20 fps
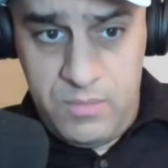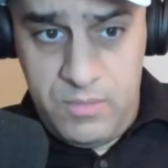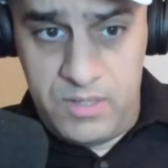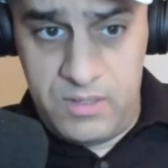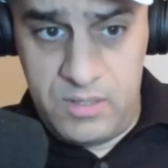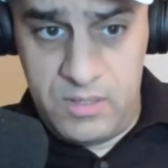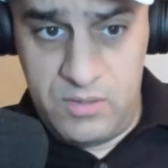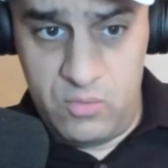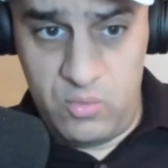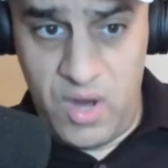
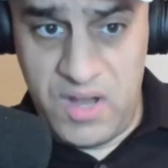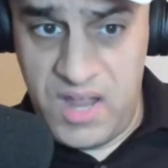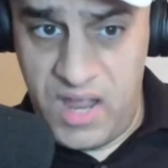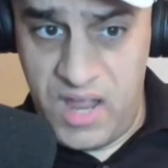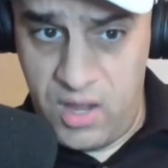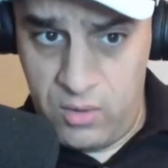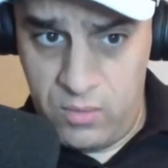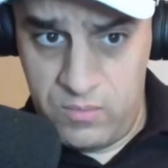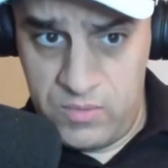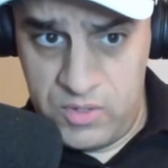But right
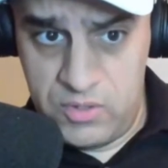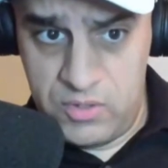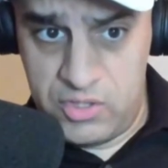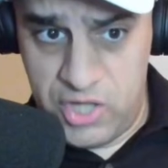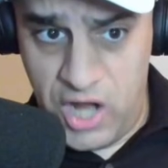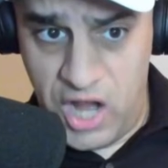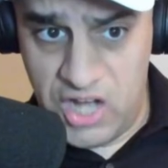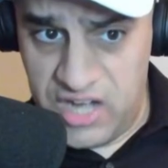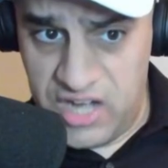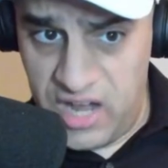now,
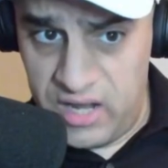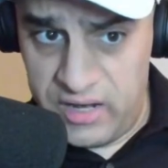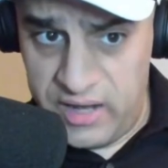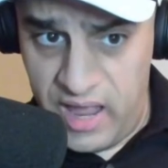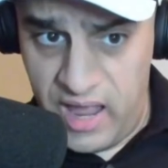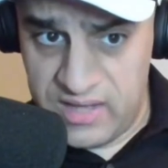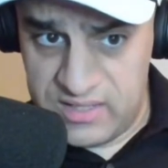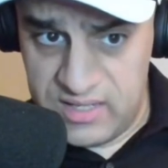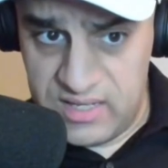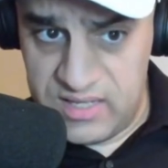Josh
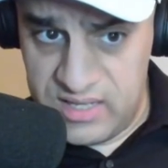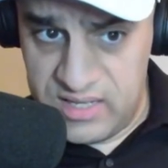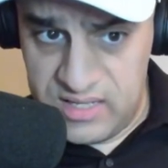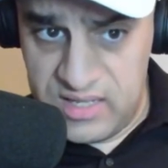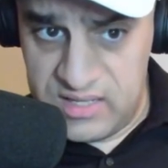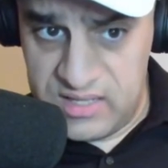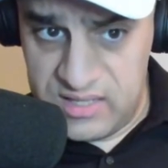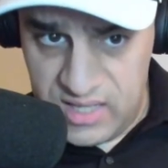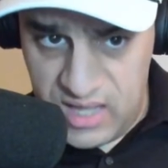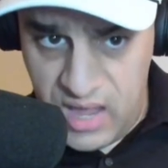Allen has
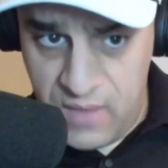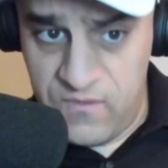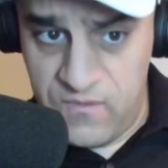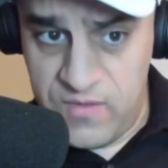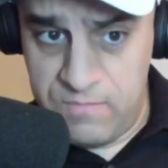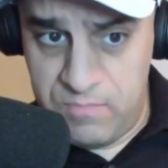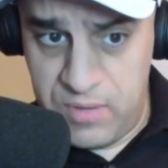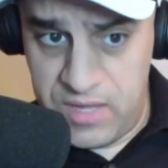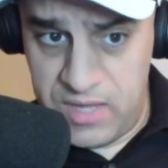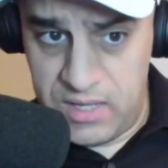the
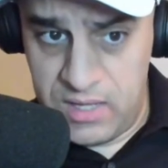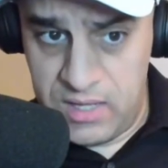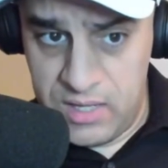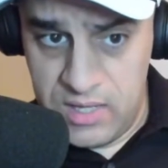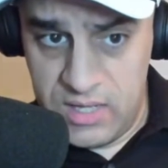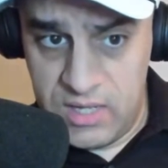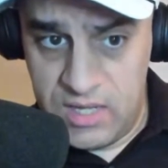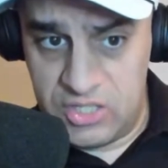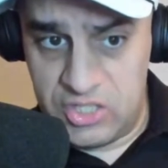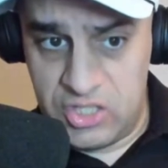MVP.
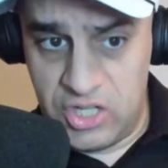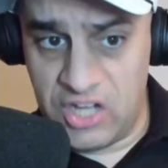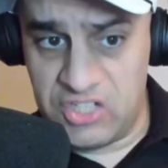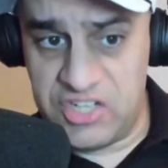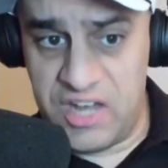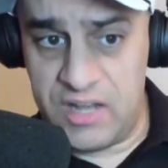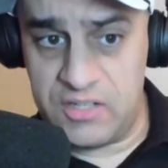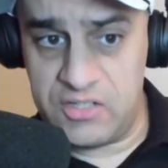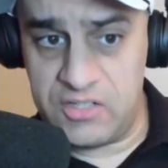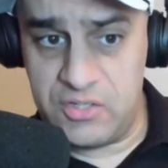Is
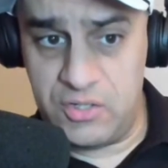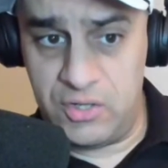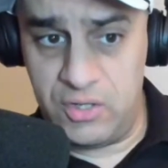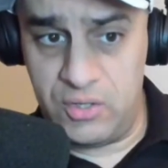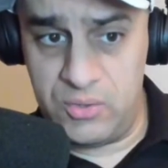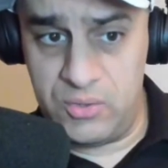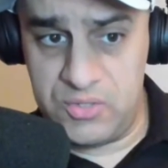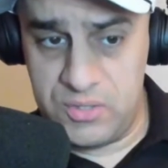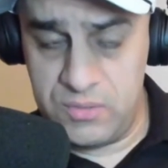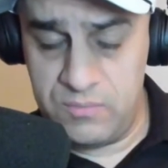Josh Allen's to
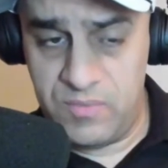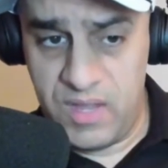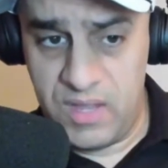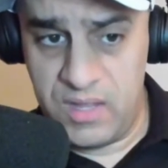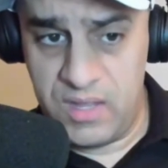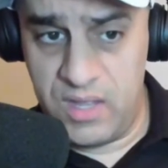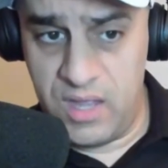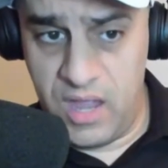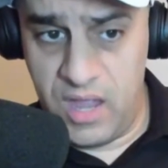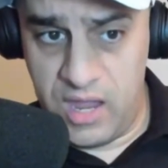lose,
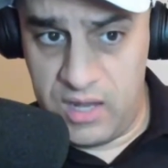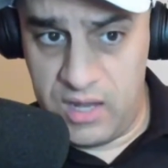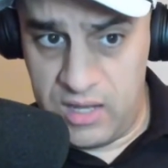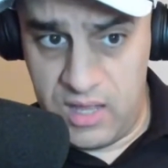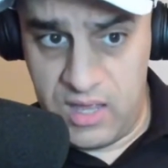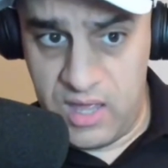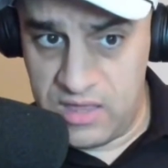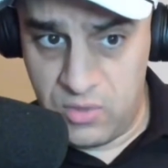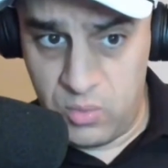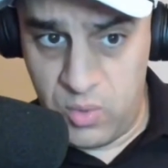
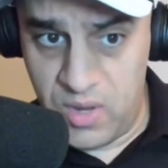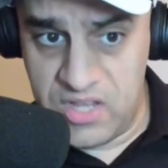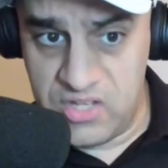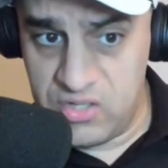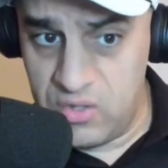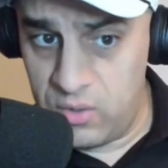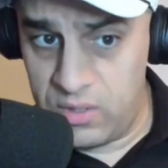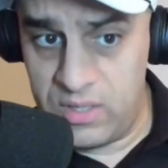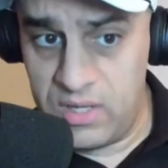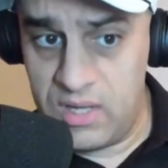and at the way
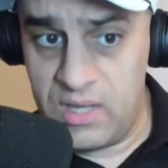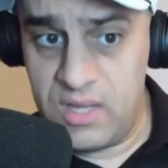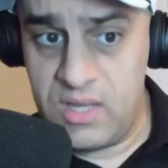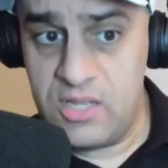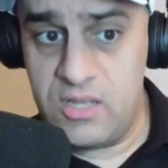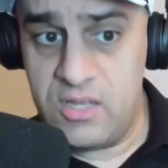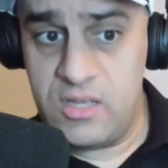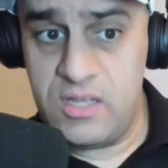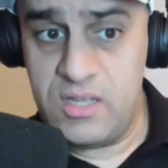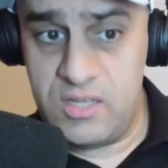he's going,
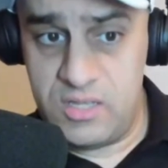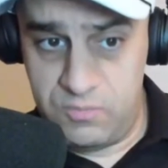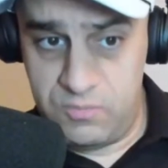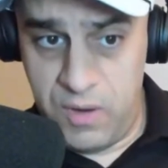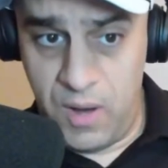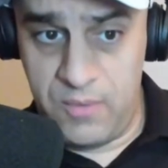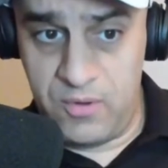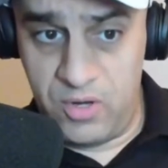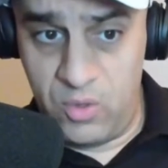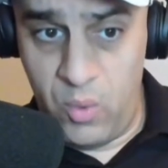
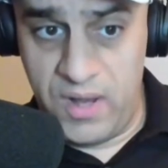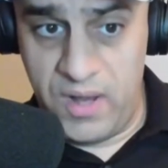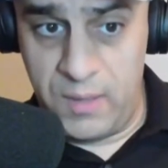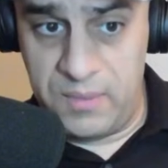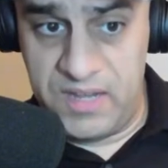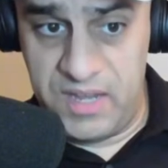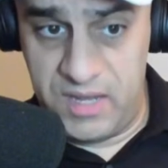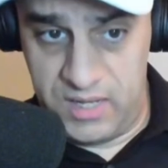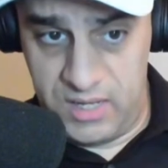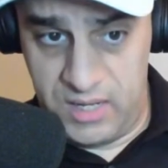he's probably going to wind
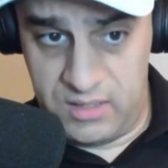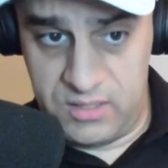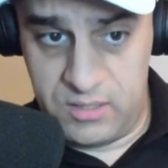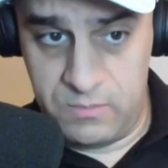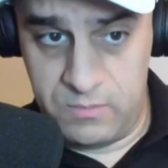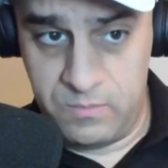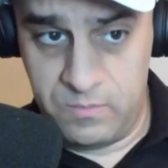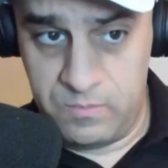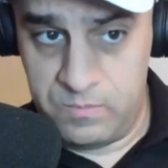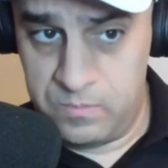up getting
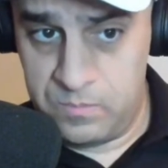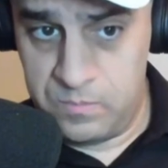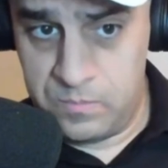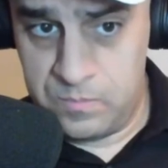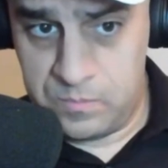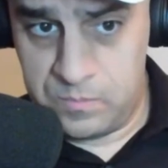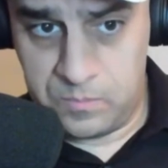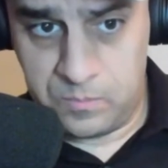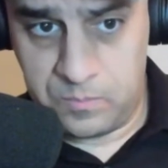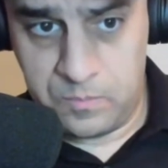it.
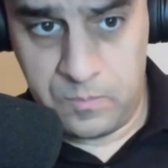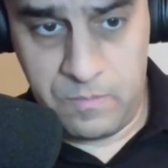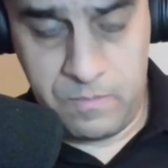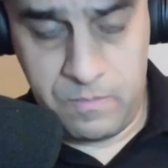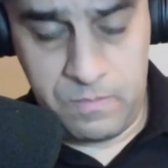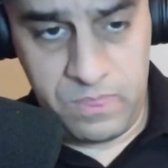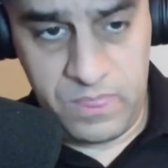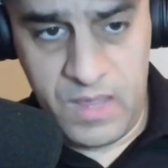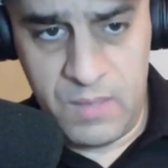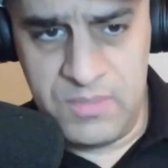
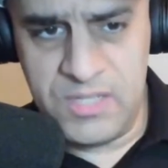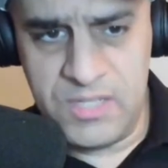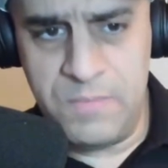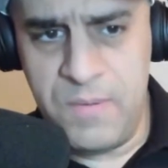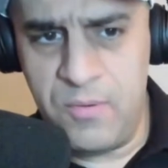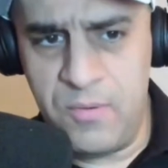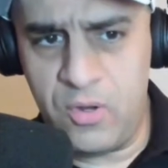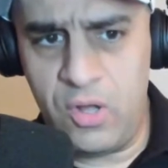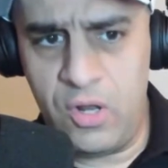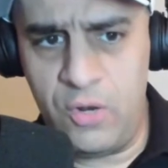
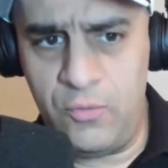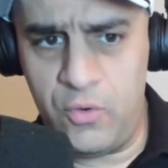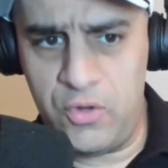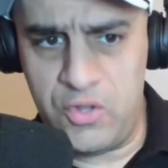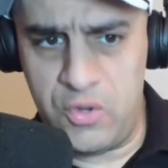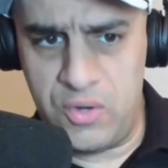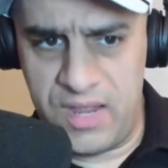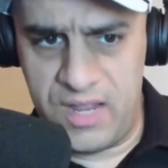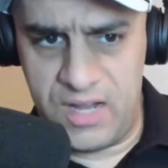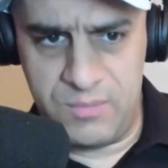Some people calling
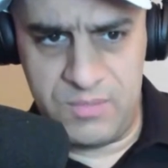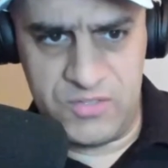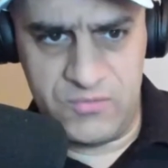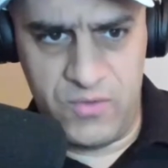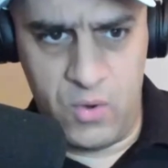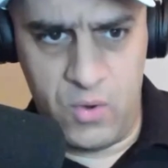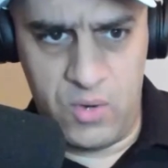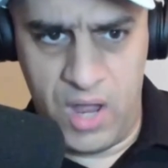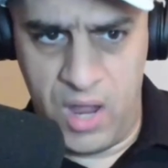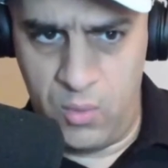for a
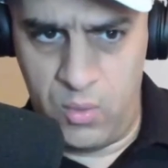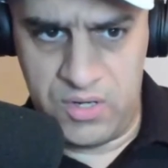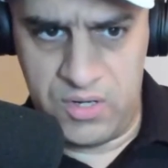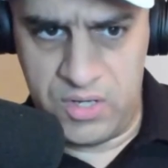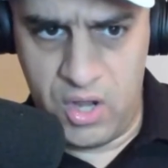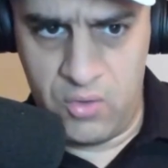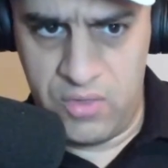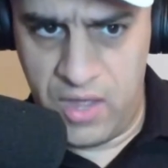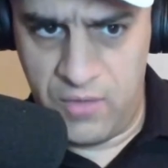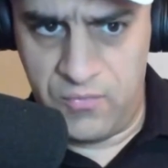unanimous vote. I
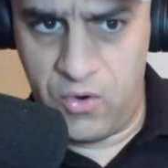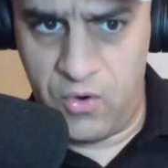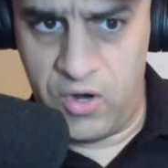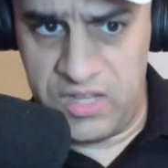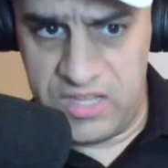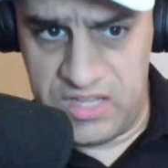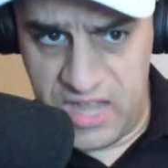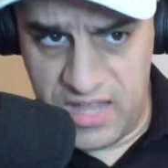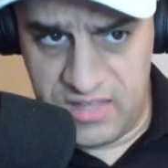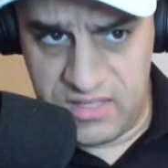wouldn't go that
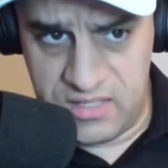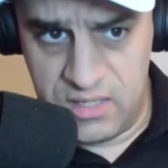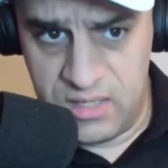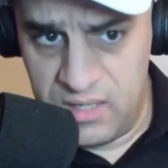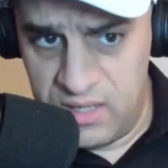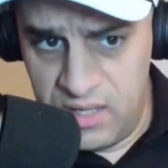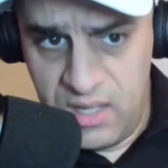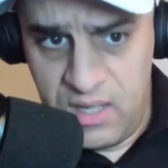far yet.